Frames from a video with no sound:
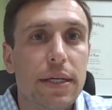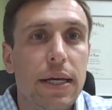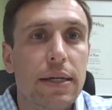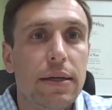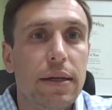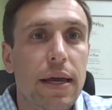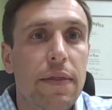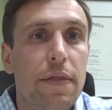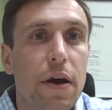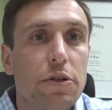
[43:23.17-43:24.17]
in
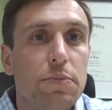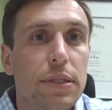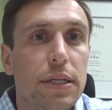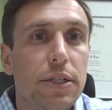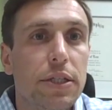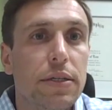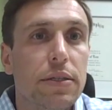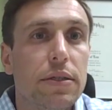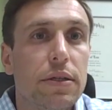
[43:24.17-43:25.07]
those positions.